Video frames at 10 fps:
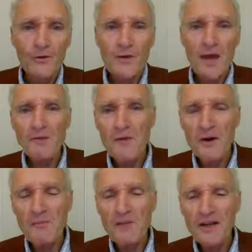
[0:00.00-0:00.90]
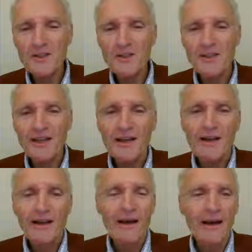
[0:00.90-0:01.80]
So thank you very much.
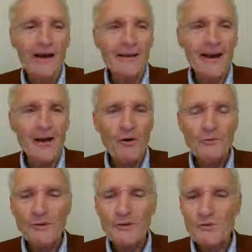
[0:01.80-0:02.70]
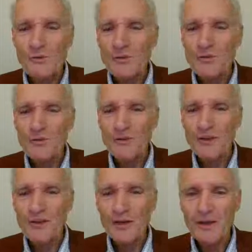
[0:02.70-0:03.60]
And I hope to contribute to
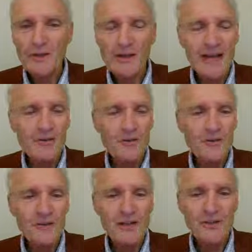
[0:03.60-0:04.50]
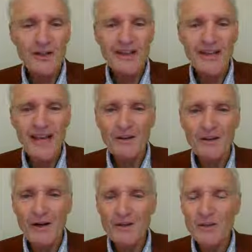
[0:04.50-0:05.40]
the question and answer session at the end
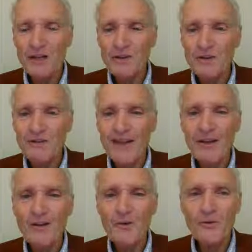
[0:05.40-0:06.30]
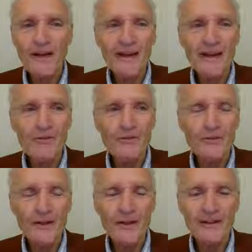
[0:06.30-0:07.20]
of our session. Thank you and have
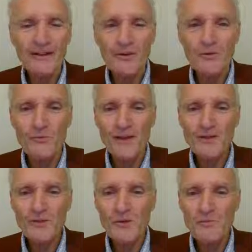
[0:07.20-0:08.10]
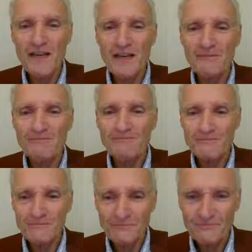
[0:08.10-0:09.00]
a good rest of the meeting.
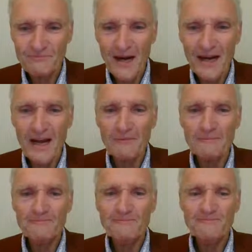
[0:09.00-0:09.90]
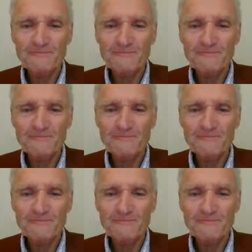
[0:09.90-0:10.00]
Bye now.